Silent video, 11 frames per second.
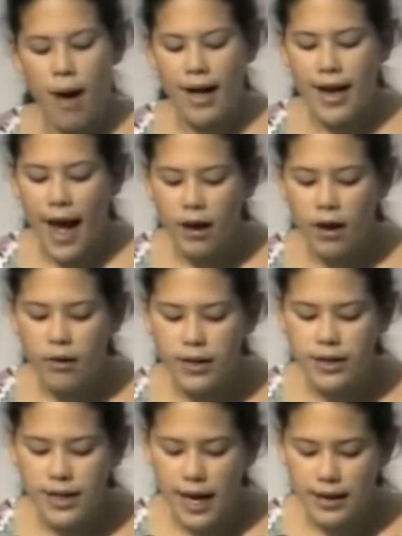My dad
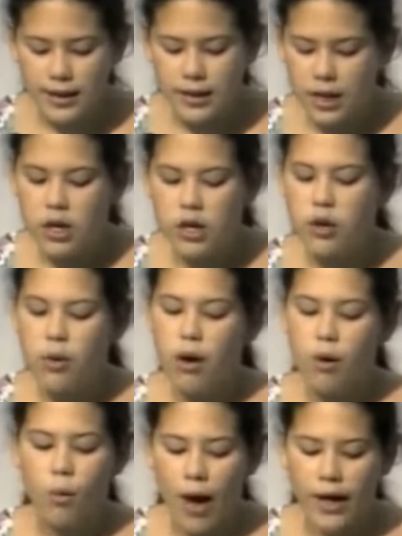always says, You
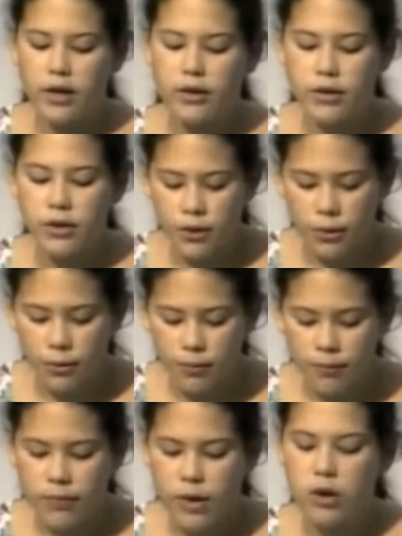are what you do,
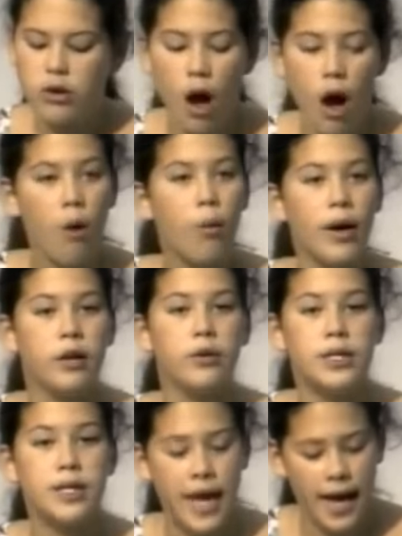not what you
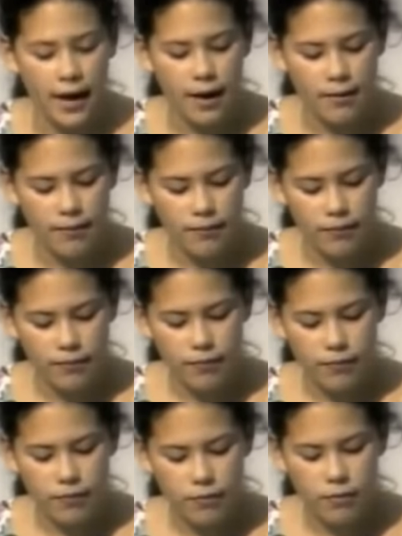say.
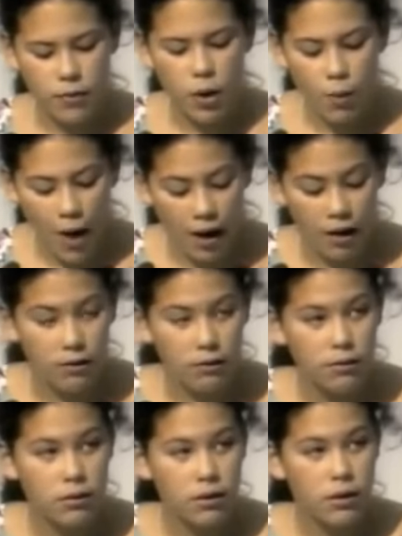Well,
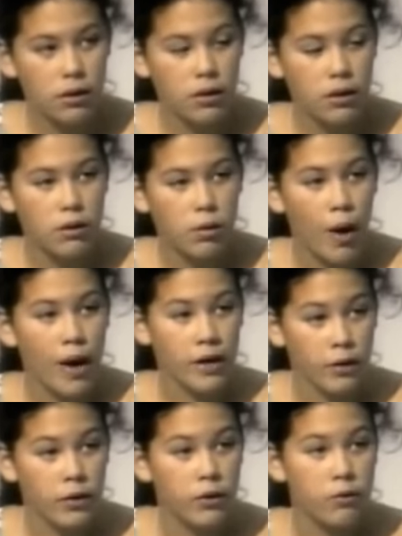what
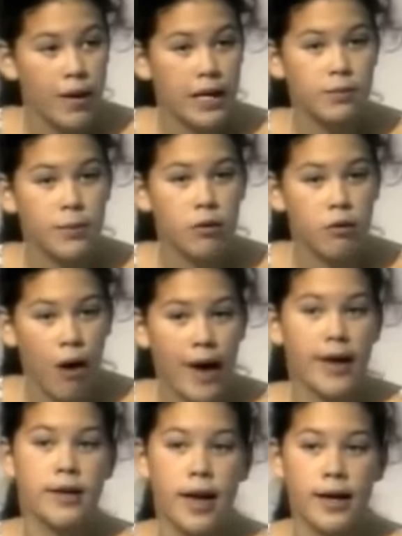you do makes me
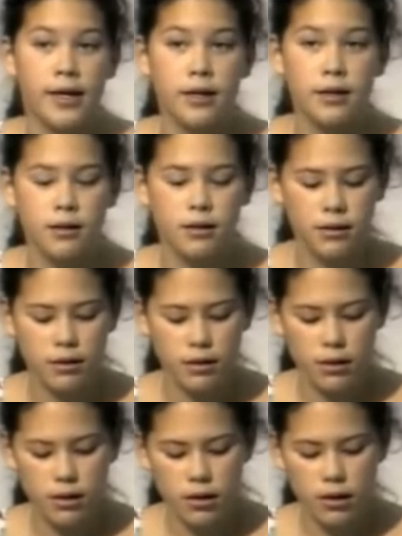cry at night.
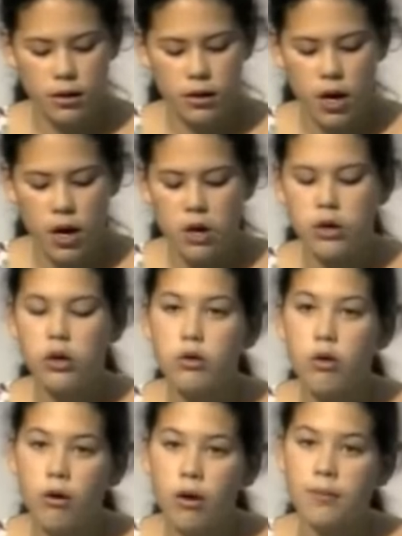You
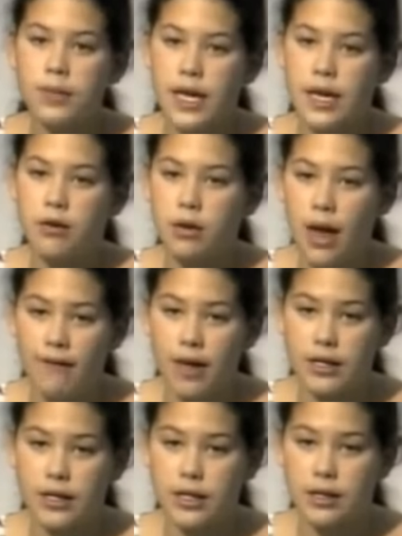grown ups say you love
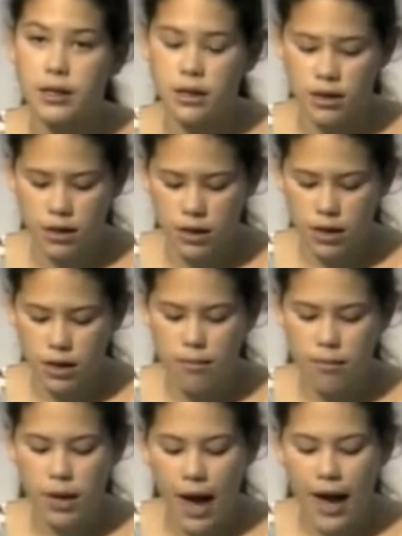us,
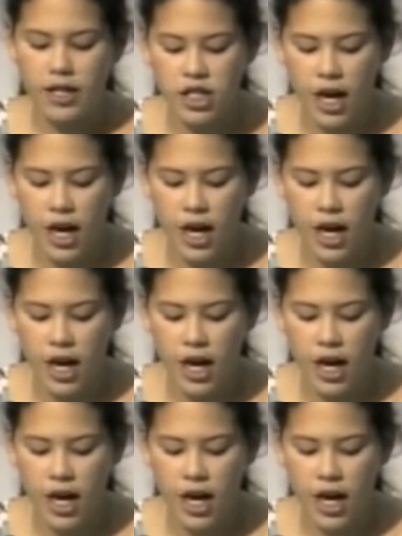but I